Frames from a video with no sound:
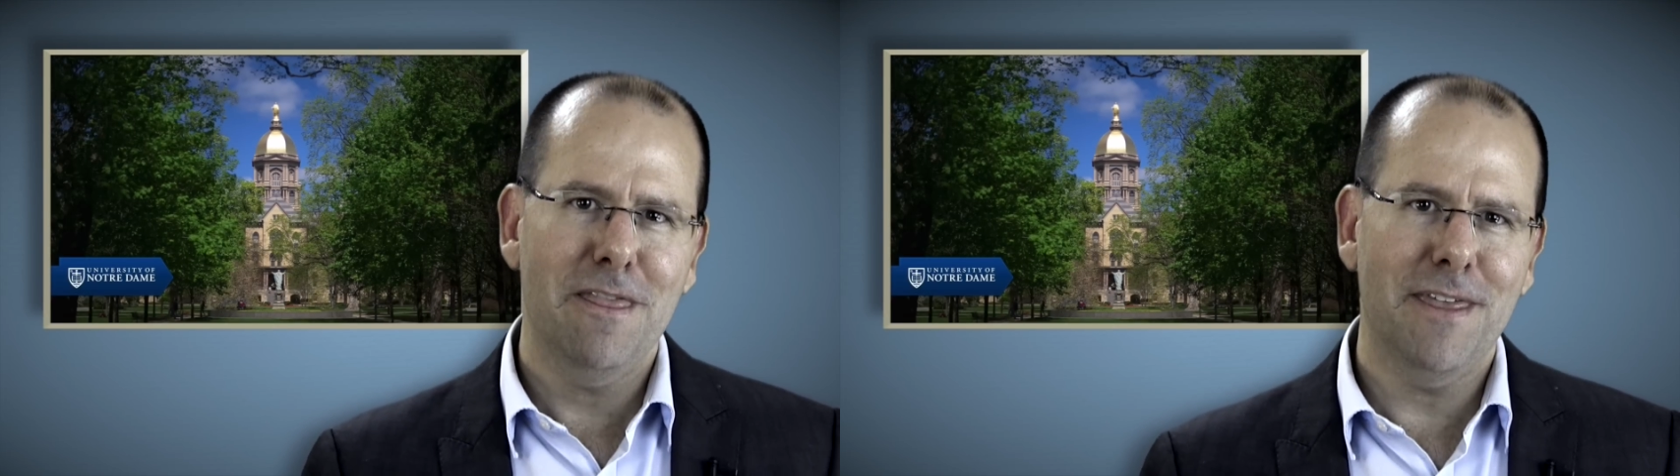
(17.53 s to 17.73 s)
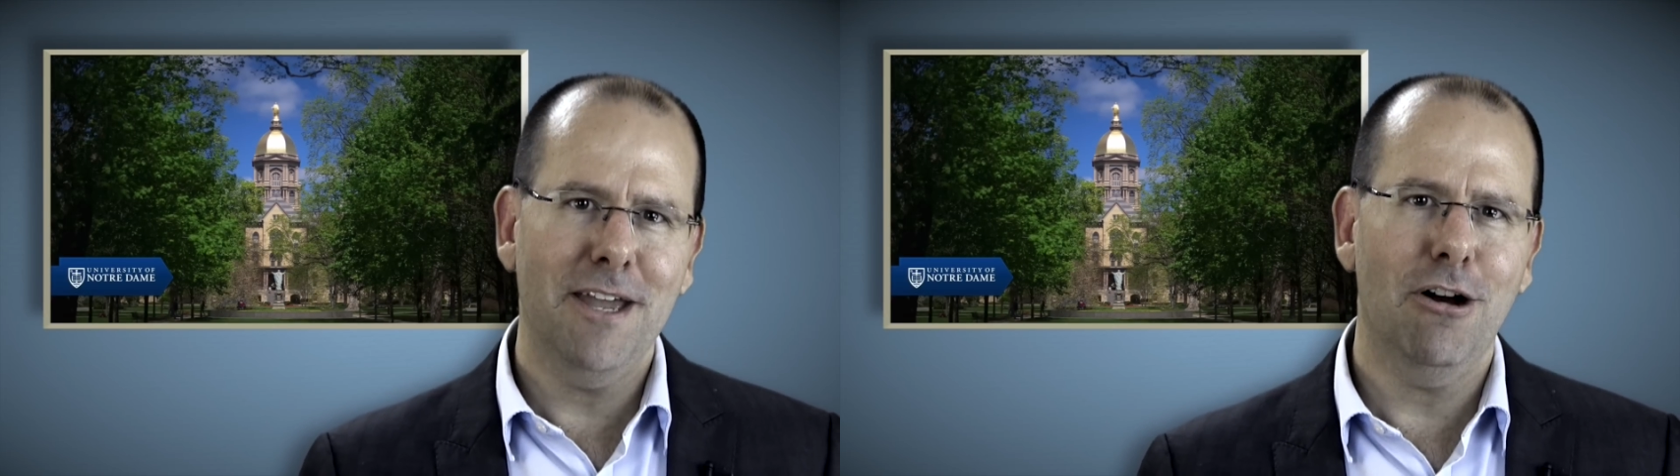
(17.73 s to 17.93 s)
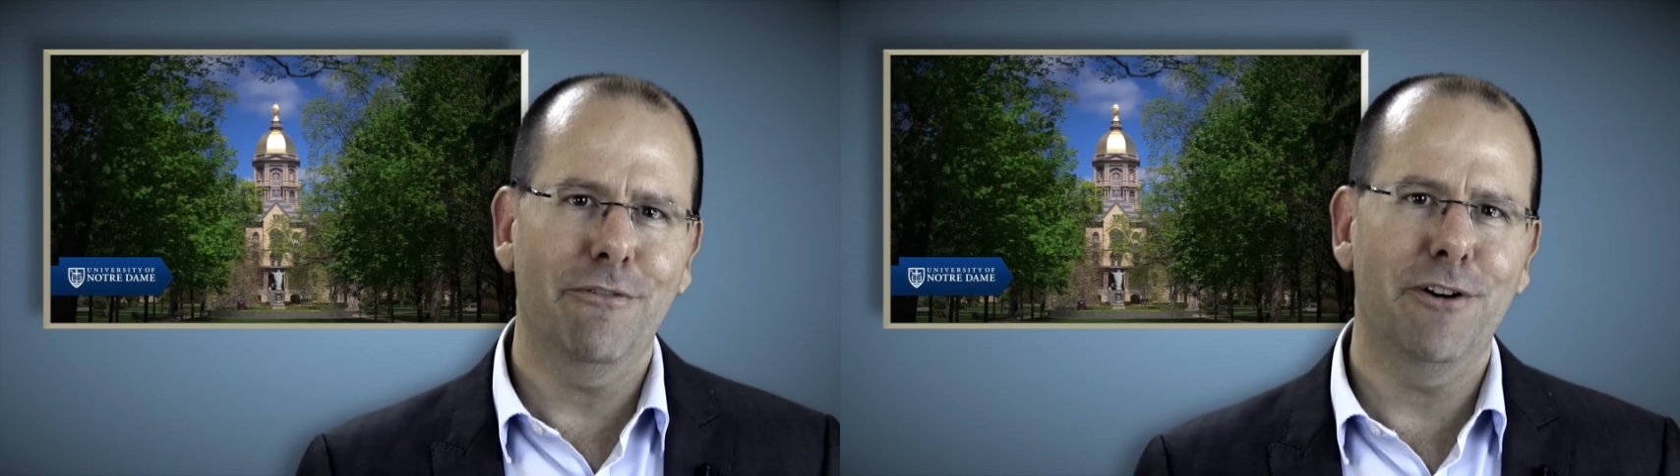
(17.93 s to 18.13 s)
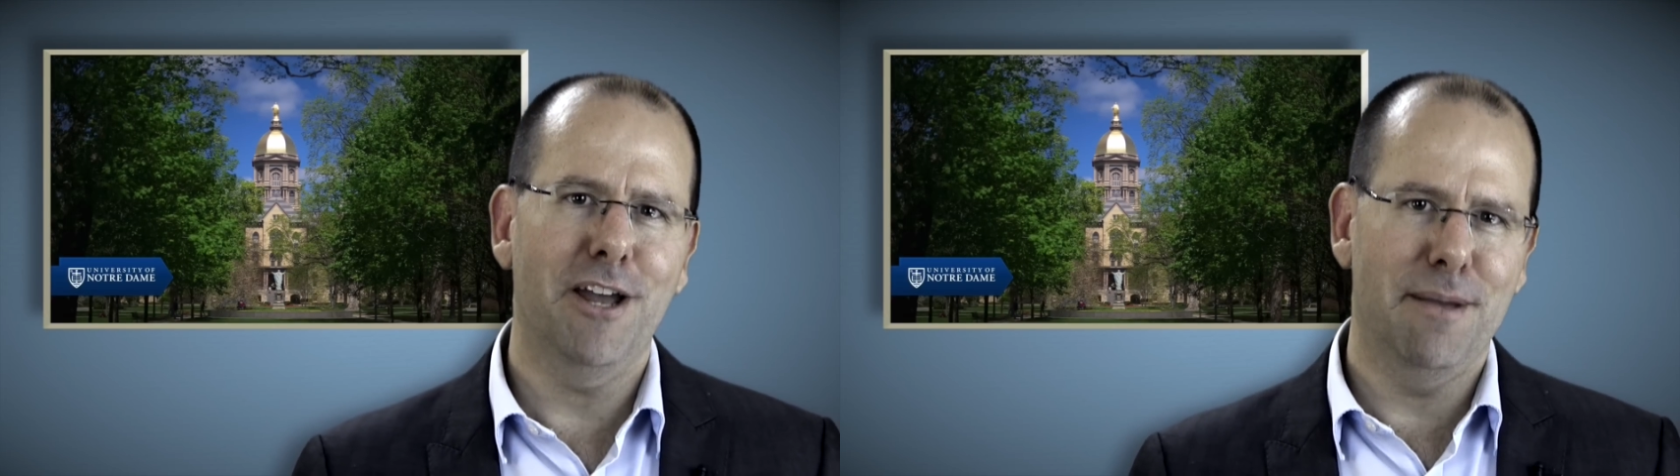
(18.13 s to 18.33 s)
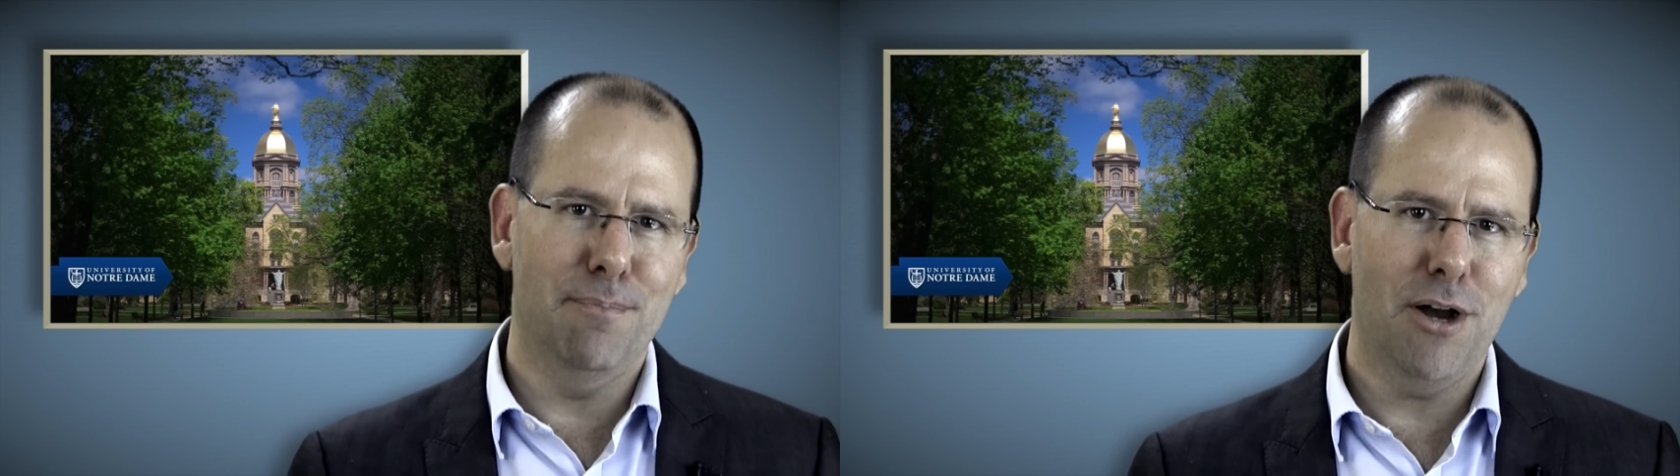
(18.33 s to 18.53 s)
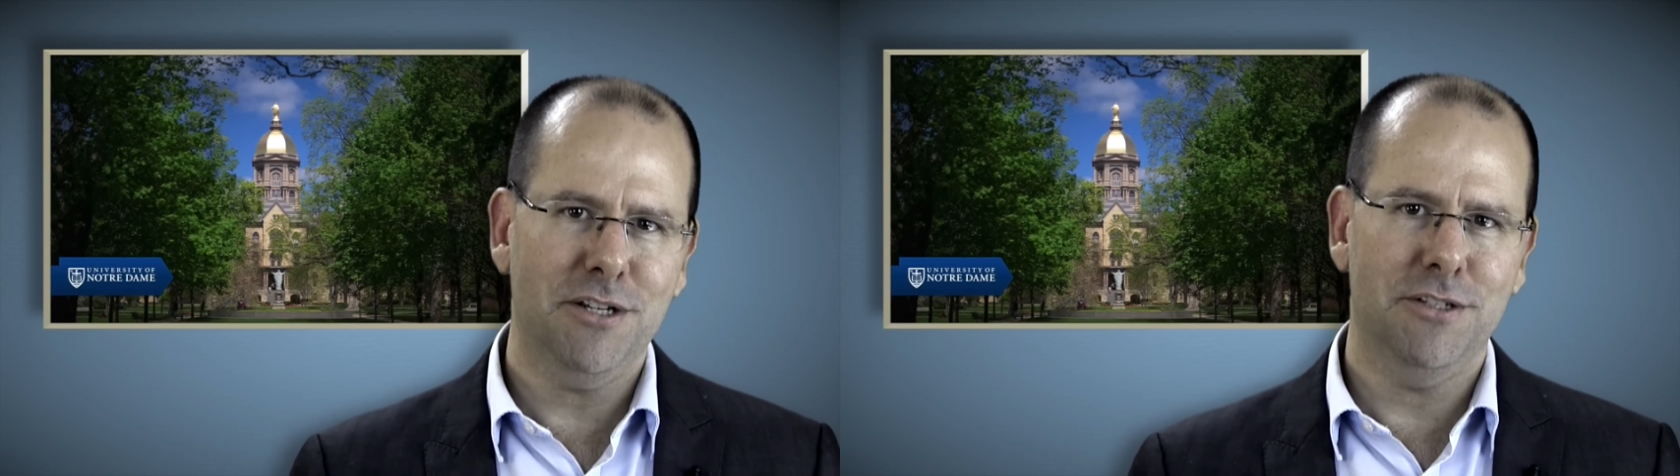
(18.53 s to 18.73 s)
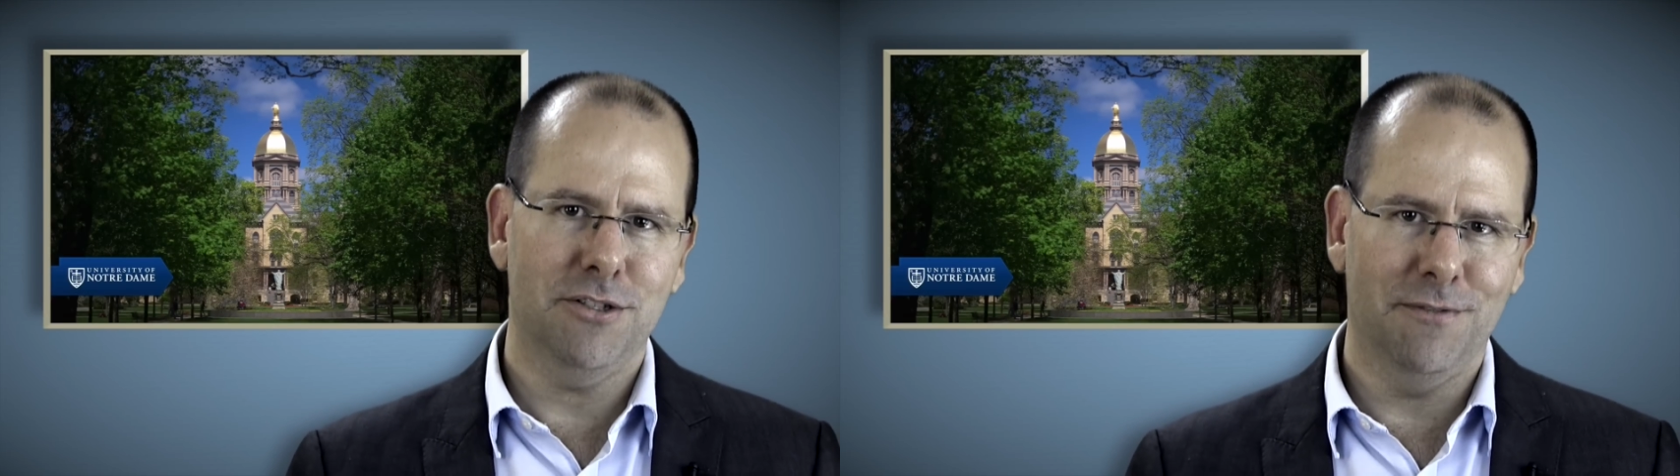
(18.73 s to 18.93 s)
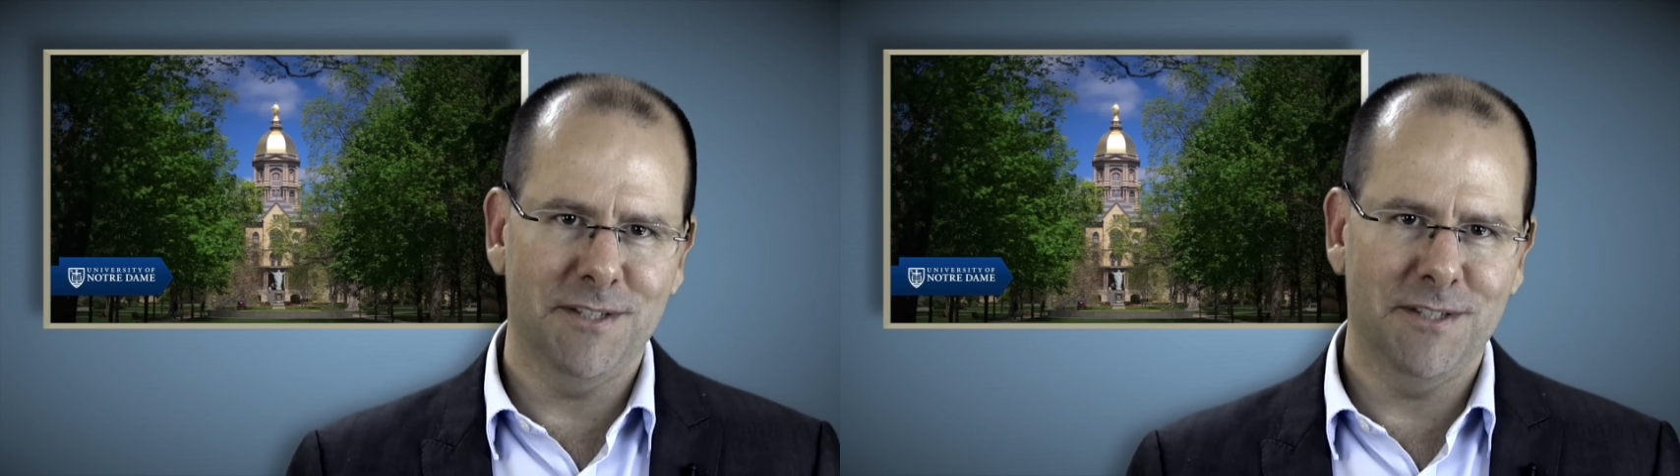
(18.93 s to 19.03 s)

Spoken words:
They offer a Masters of